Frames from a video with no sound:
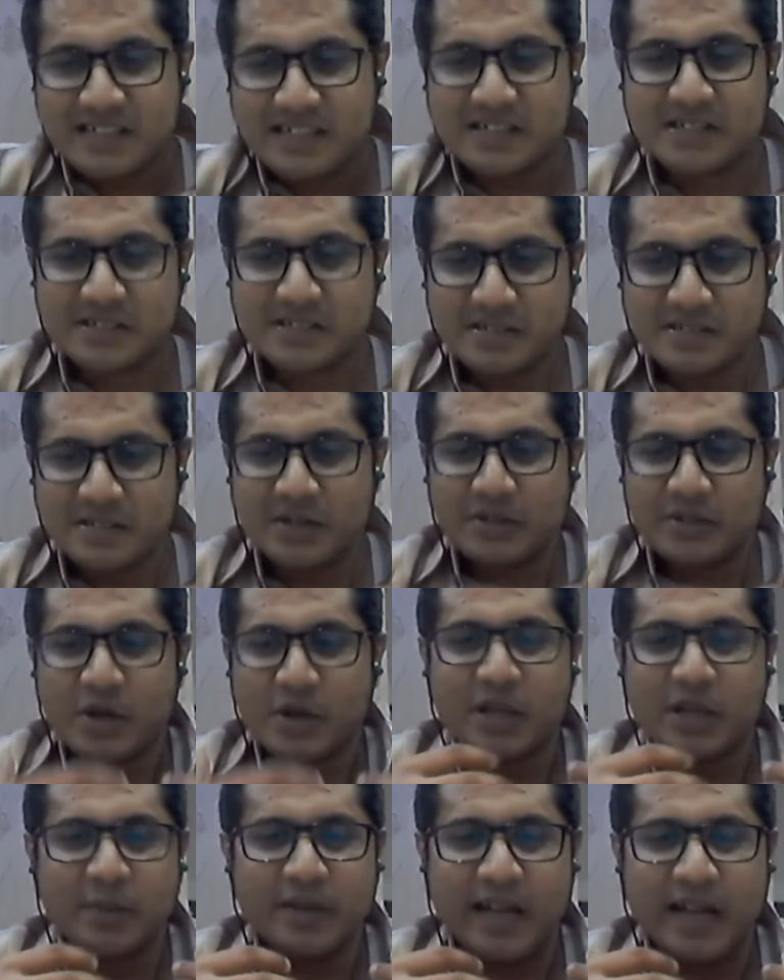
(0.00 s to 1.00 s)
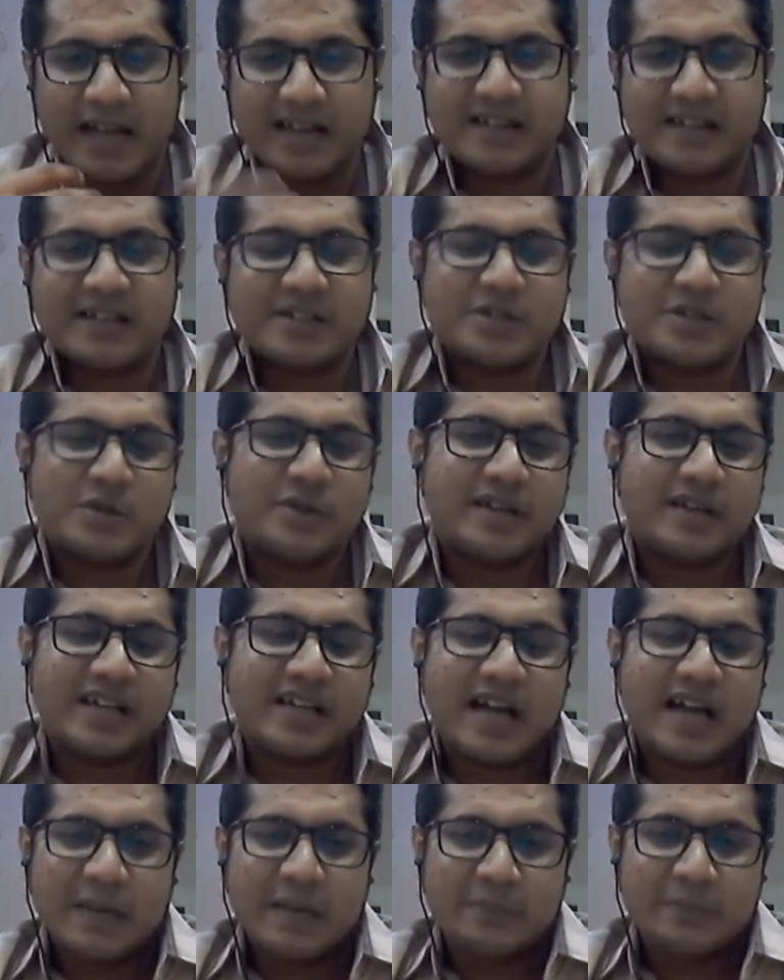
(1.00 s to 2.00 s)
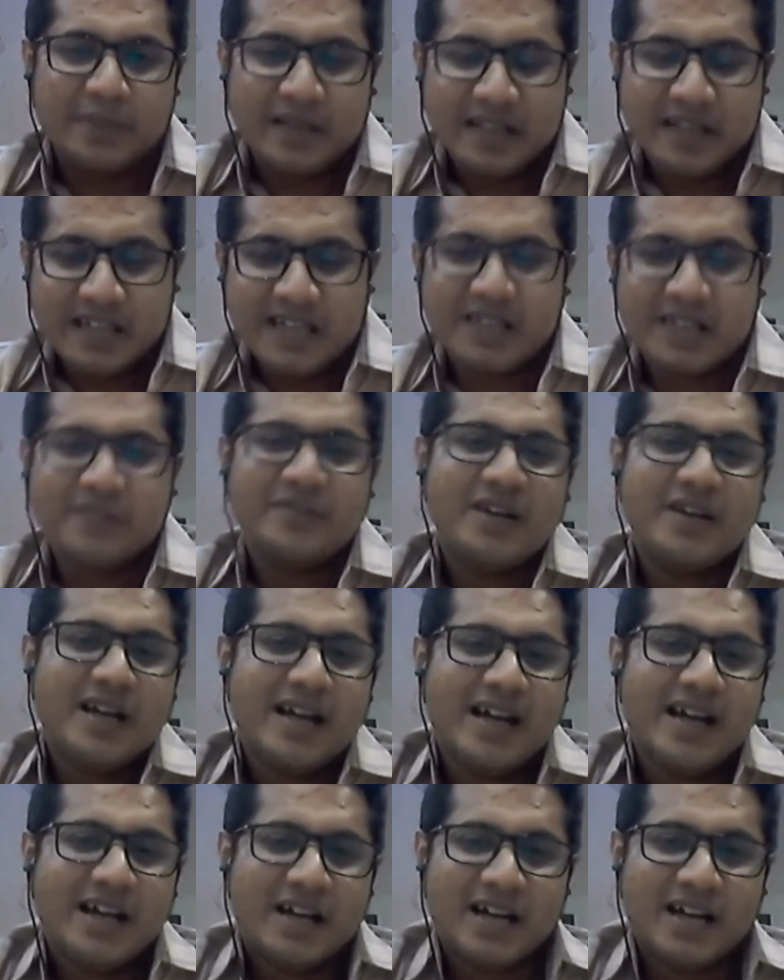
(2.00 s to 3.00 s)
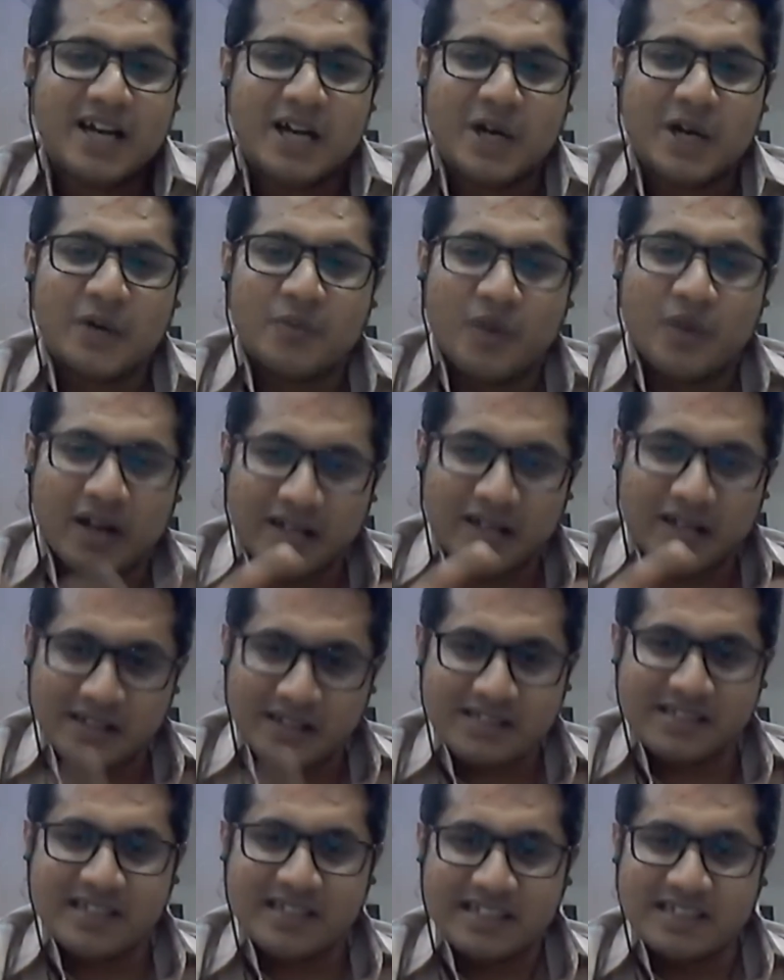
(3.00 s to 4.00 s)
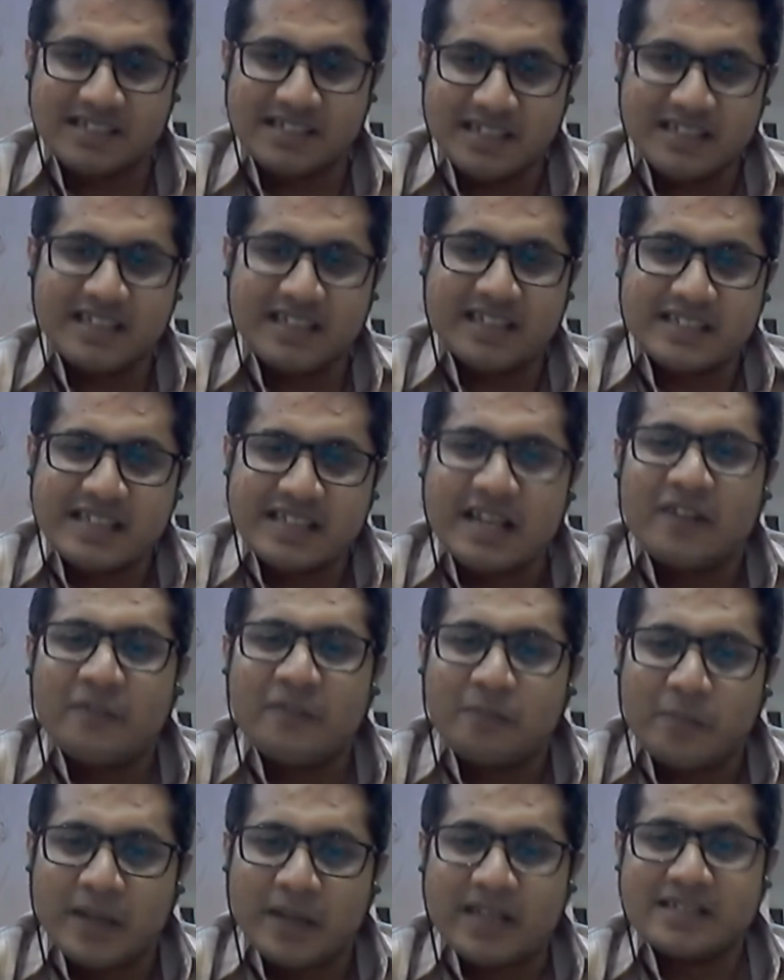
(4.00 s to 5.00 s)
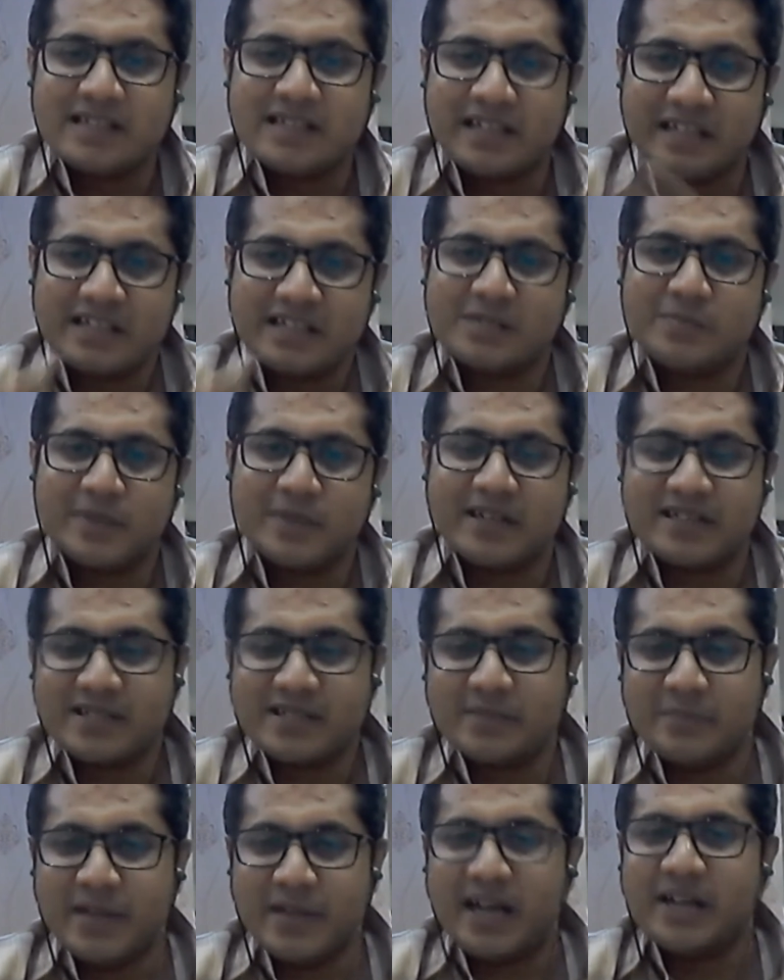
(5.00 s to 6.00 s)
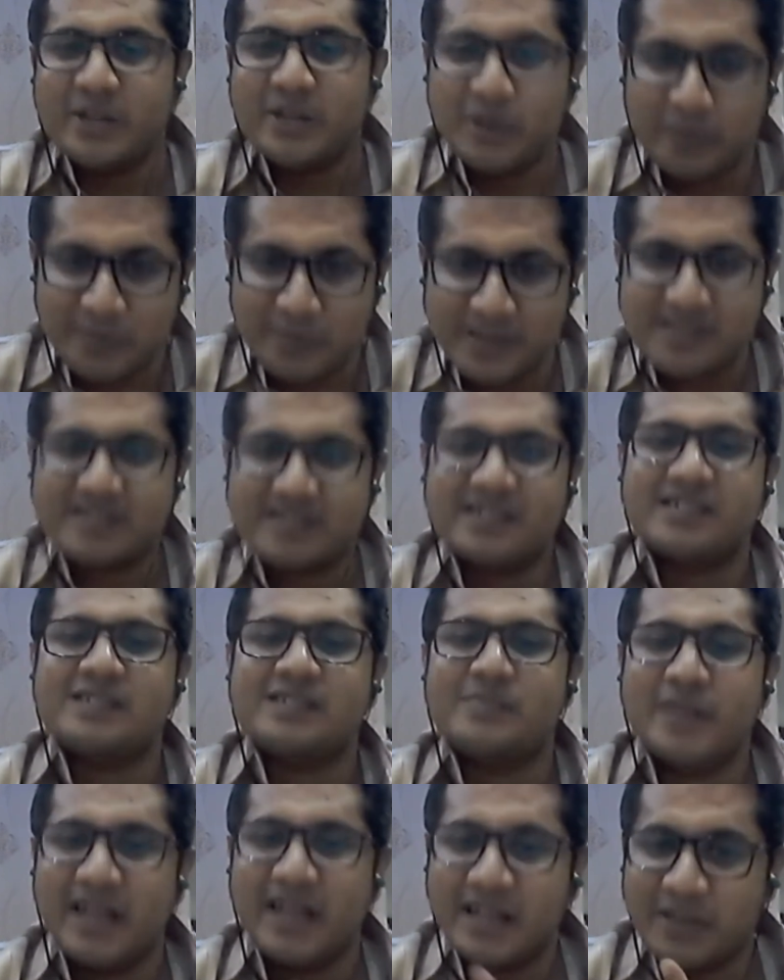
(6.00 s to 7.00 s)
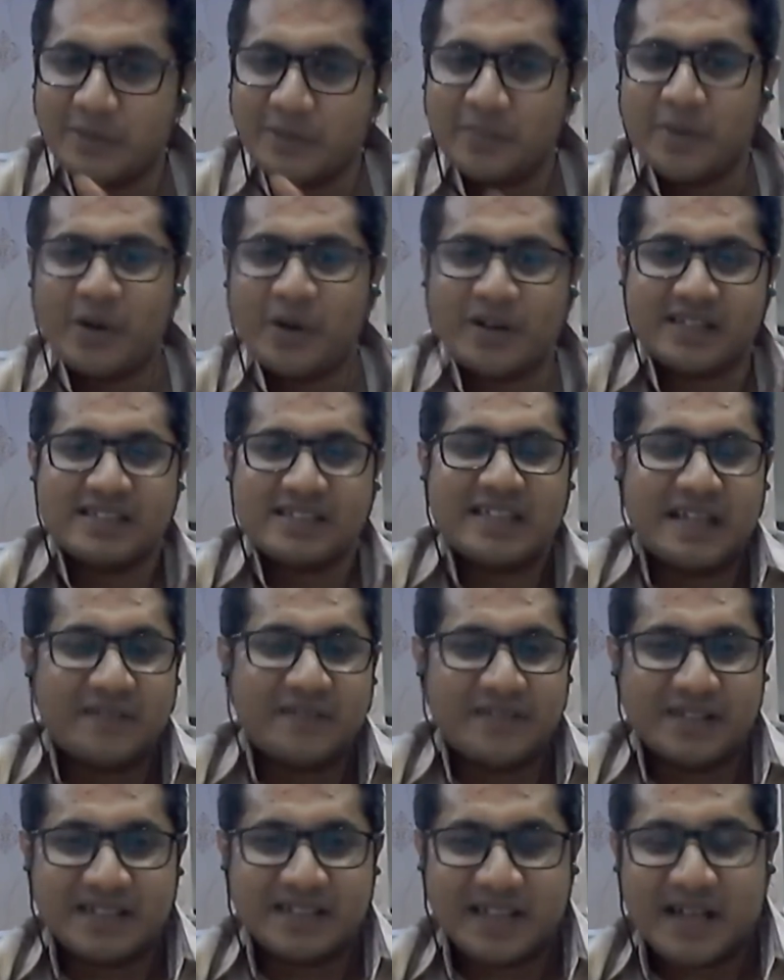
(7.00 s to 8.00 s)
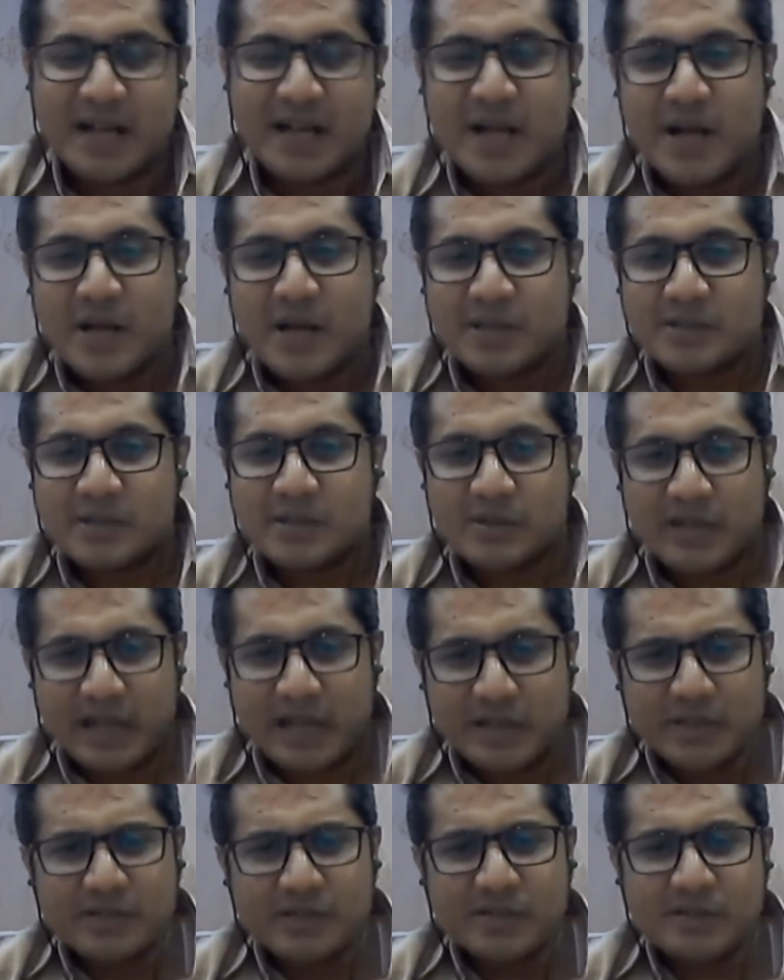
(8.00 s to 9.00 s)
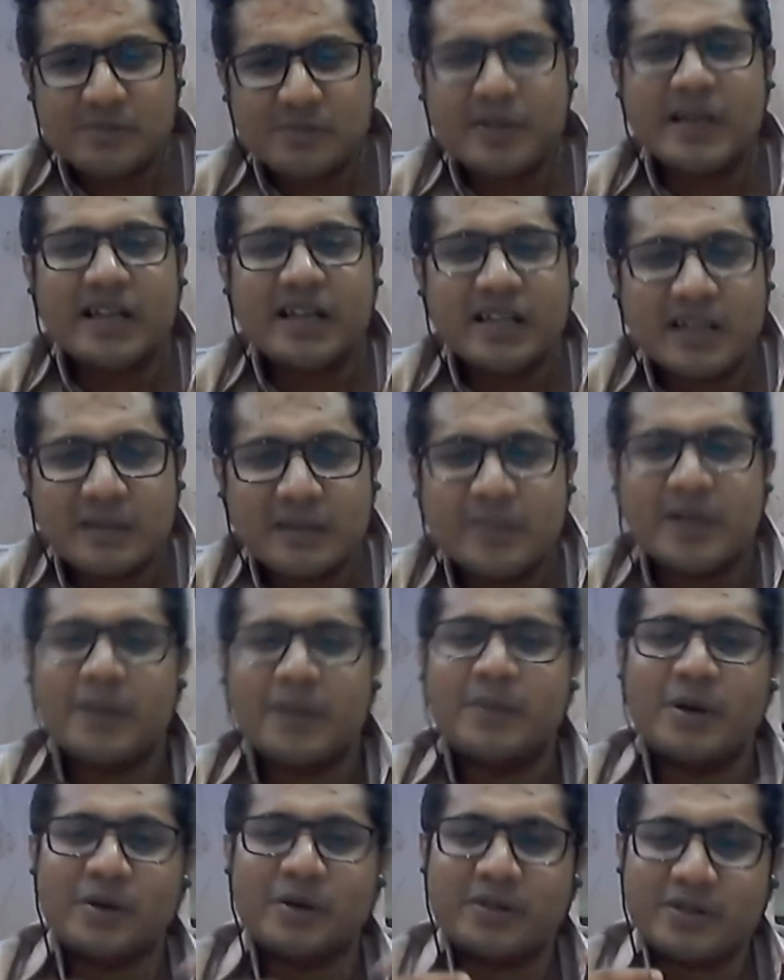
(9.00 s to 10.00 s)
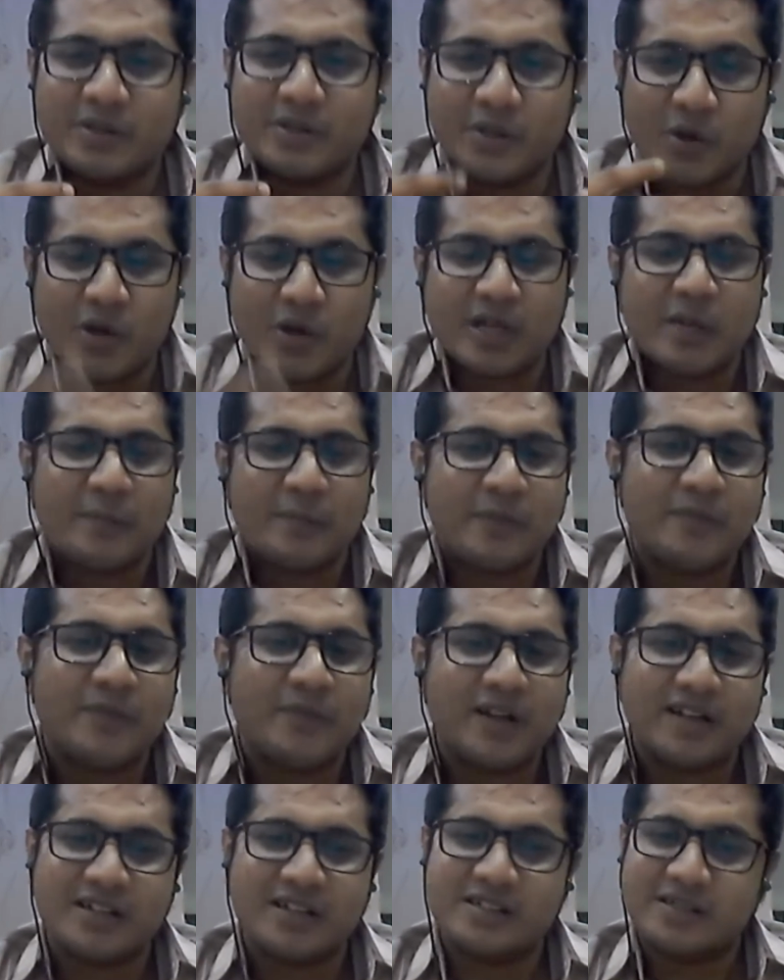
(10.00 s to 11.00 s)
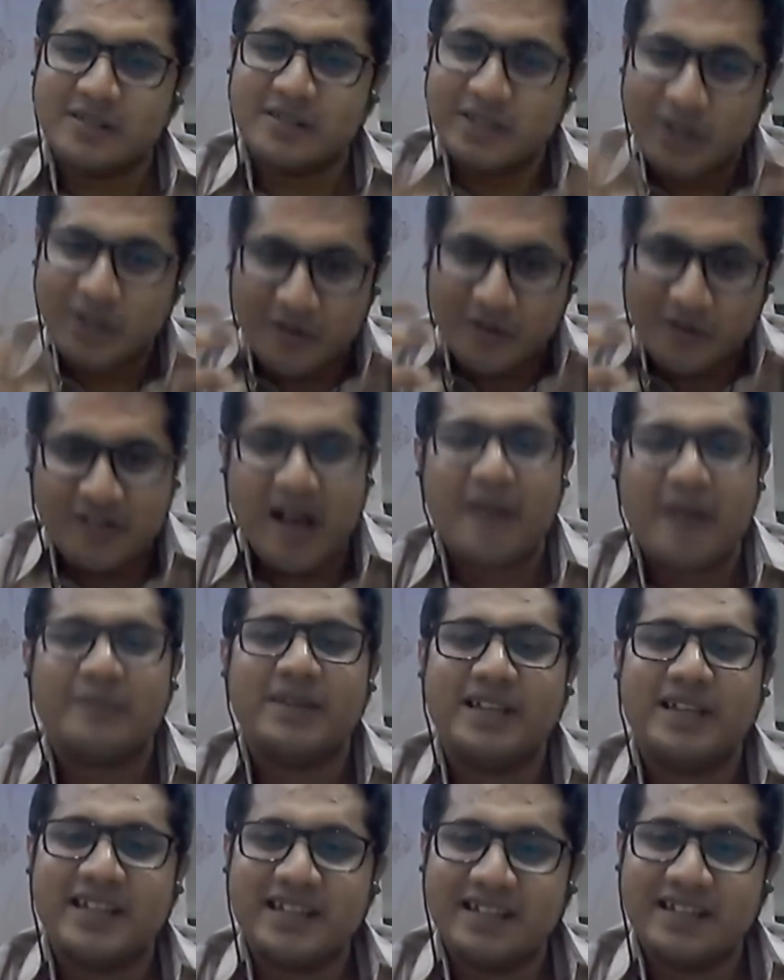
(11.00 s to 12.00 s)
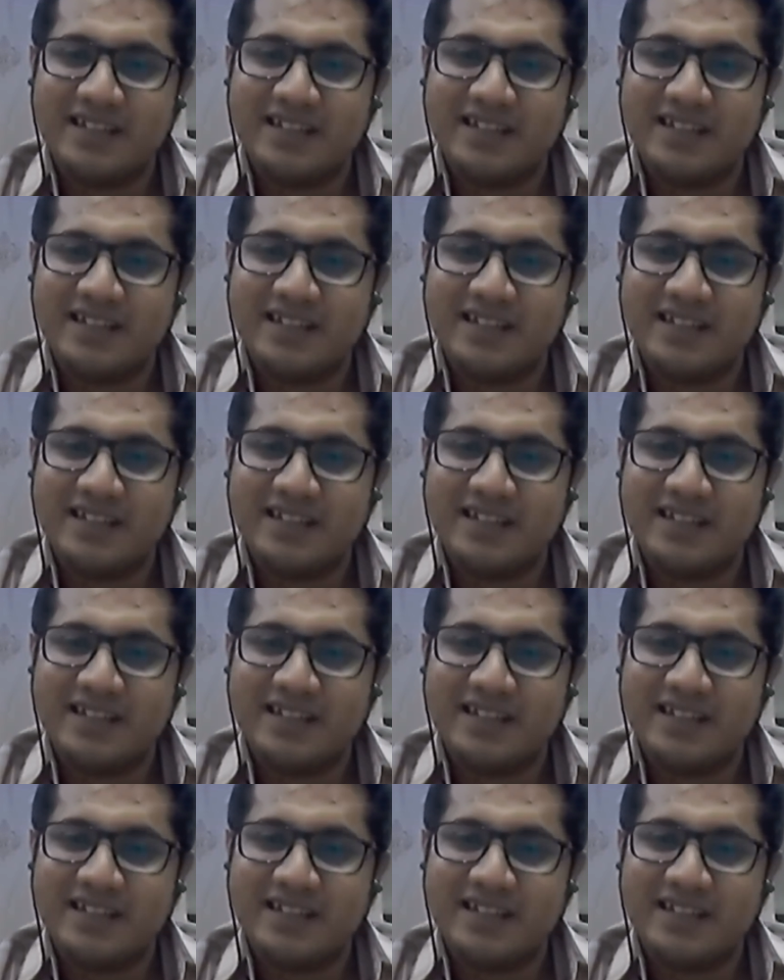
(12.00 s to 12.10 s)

since you're talking about heritage over here. I believe Uh, Varanasi, the city itself, plays an inspiration behind your business, behind your products and everything. So can you speak a little bit about growing up in Varanasi, your family?